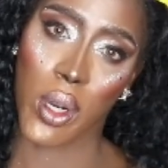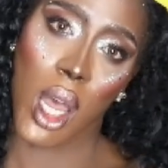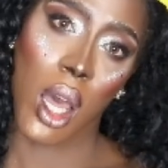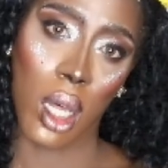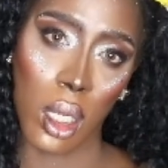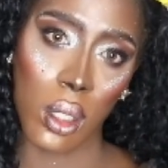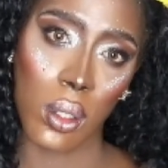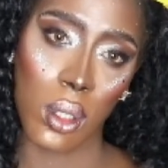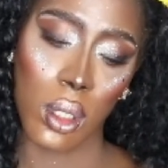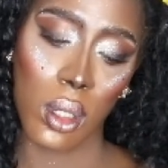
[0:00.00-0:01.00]
Hall
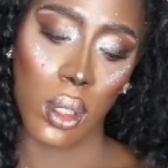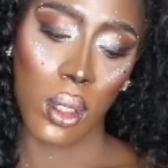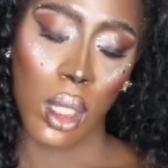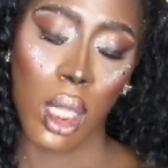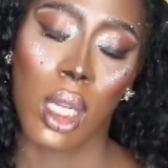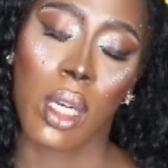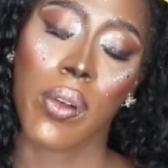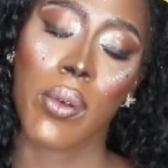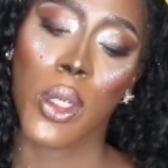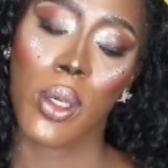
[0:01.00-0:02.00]

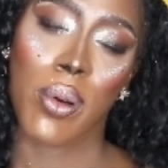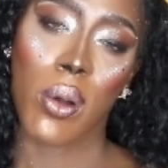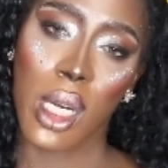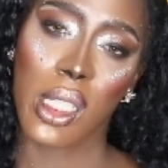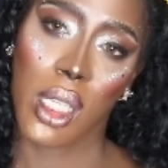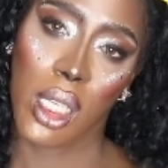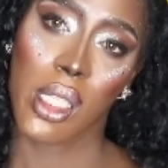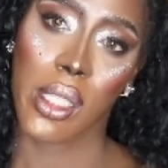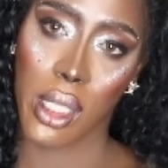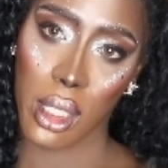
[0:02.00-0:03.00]
from Newport,
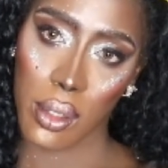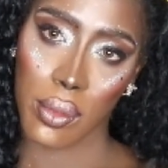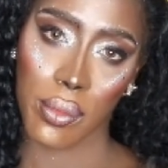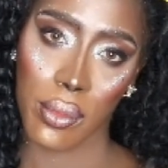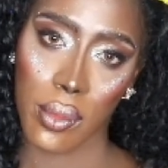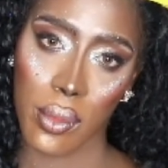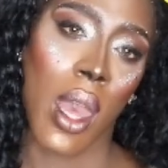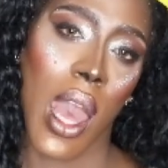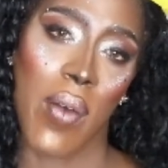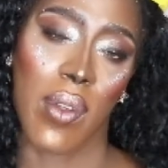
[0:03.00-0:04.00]
Tennessee. I
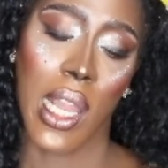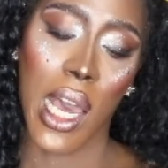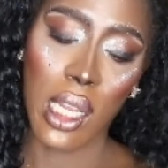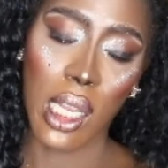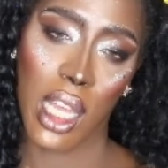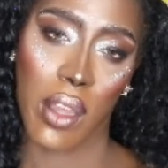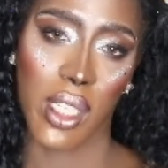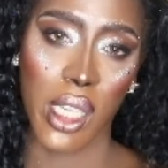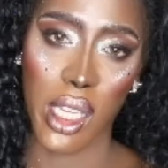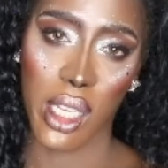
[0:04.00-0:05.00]
have a lot of love to
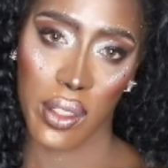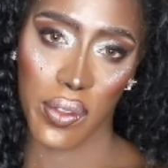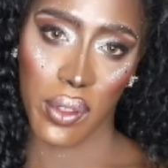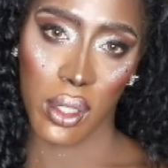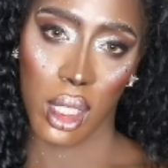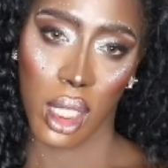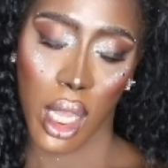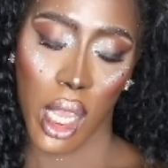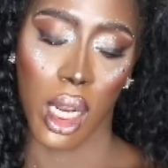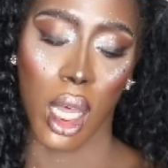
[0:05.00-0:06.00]
give
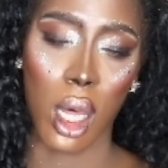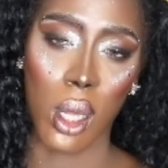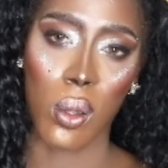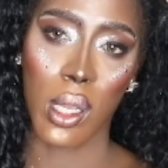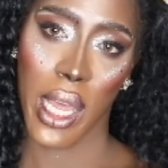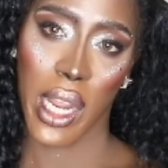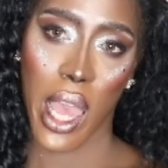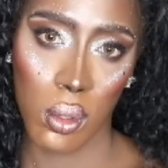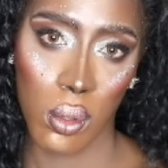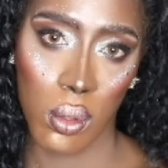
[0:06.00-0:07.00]
and a whole lot of
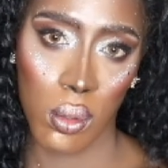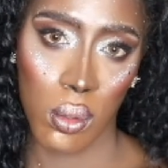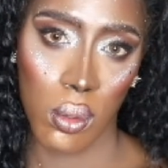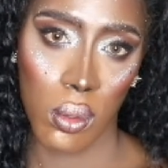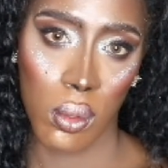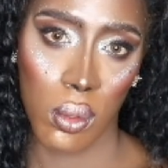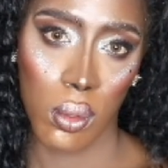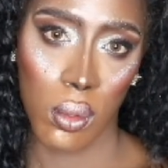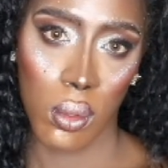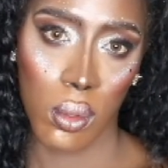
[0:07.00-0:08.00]
ass.
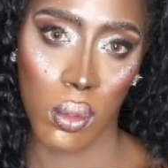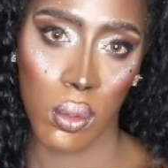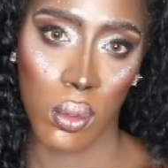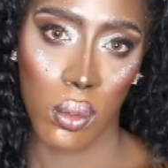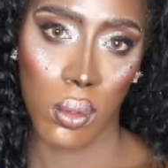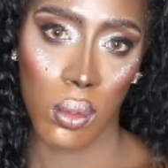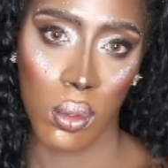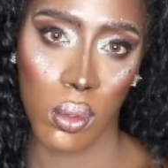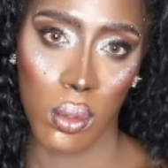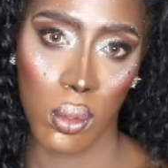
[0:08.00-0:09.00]
Quite frankly,
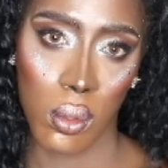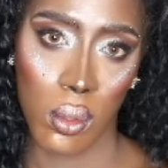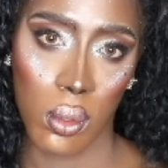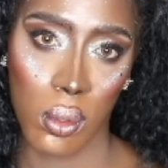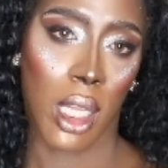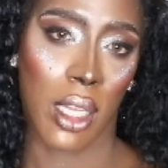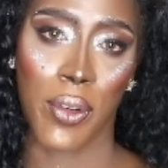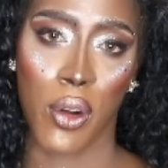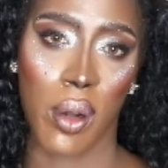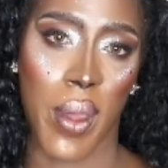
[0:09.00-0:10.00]
I'm looking
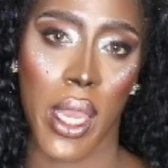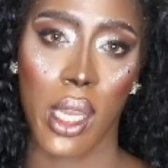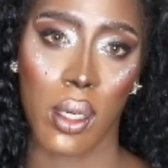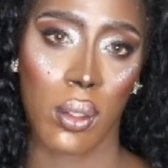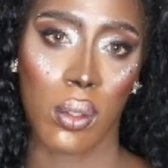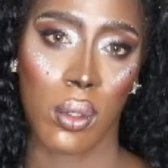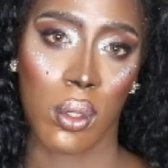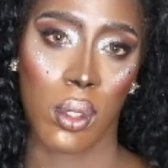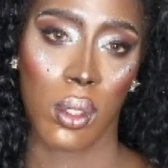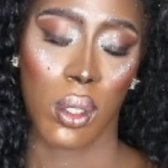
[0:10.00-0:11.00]
for a man
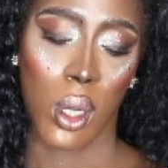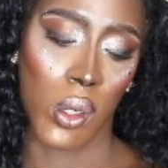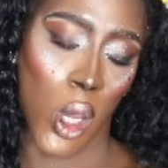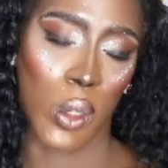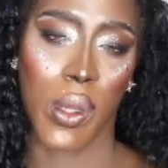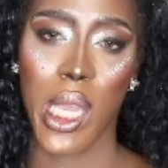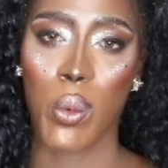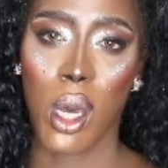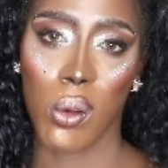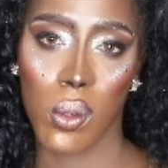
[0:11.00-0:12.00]
who knows what he
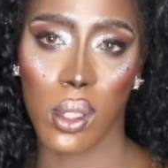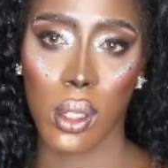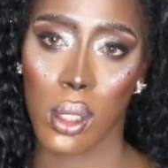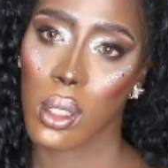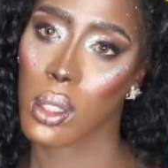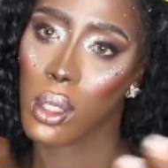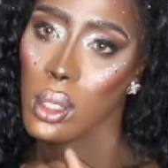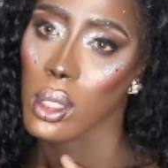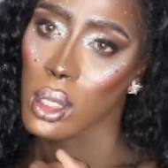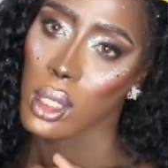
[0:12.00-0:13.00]
wants.
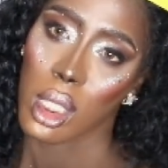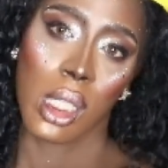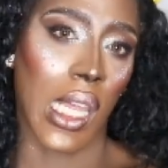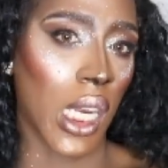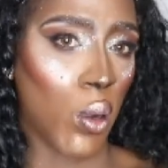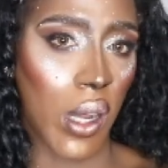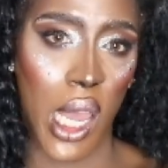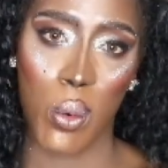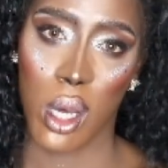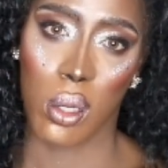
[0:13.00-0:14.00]
Because I know what I
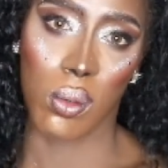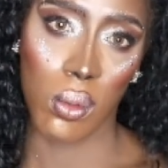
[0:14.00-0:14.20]
want.